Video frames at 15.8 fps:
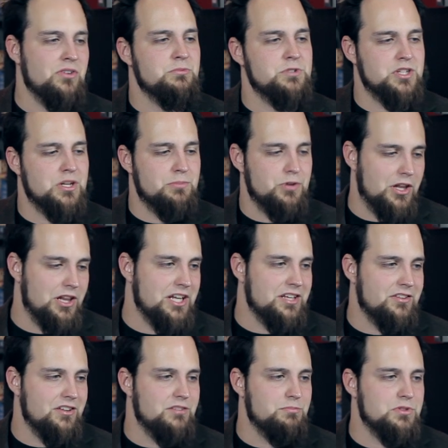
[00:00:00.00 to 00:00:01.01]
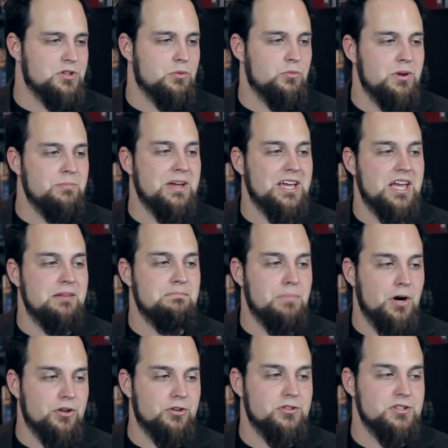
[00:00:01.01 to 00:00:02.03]
I'm just going to put a link to this, but they're remaking
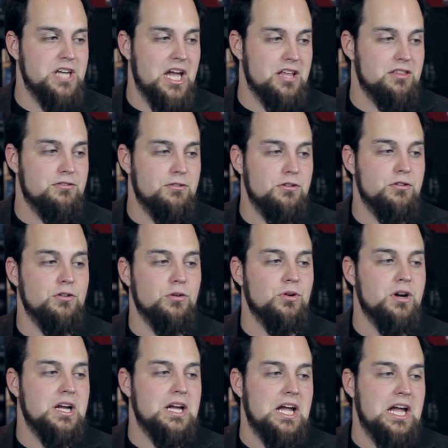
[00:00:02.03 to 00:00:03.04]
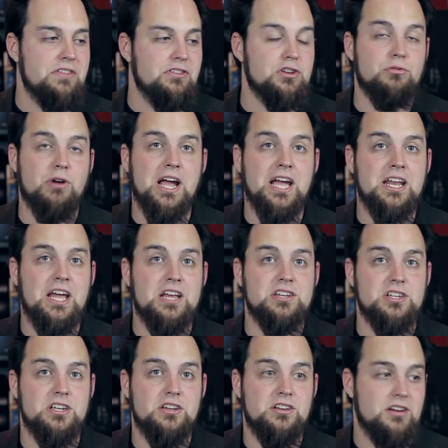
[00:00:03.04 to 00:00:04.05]
Baldur's Gate 2 in the Dragon
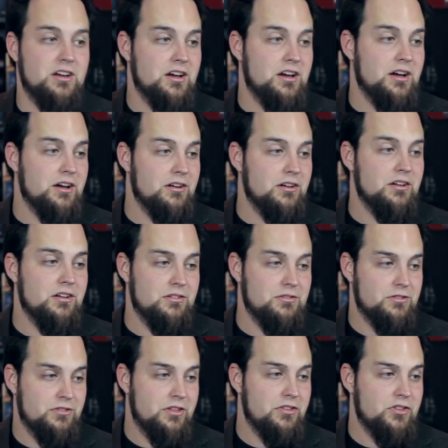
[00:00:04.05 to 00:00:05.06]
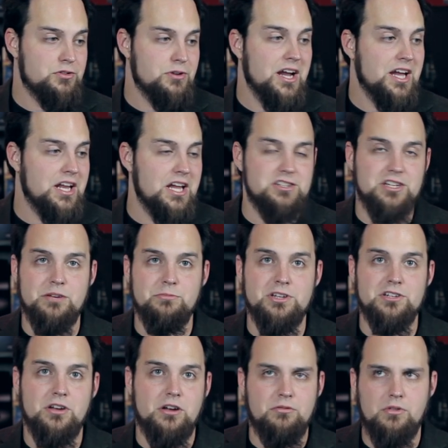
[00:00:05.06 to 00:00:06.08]
Age uh, in the Dragon Age
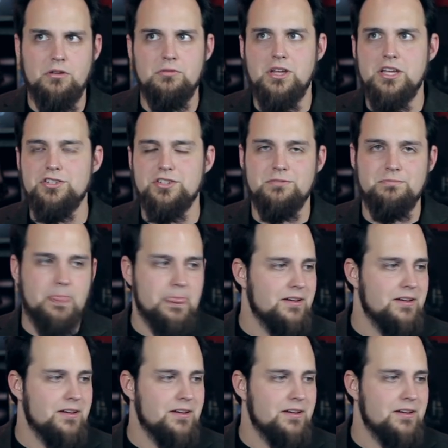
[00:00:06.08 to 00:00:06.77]
uh, engine.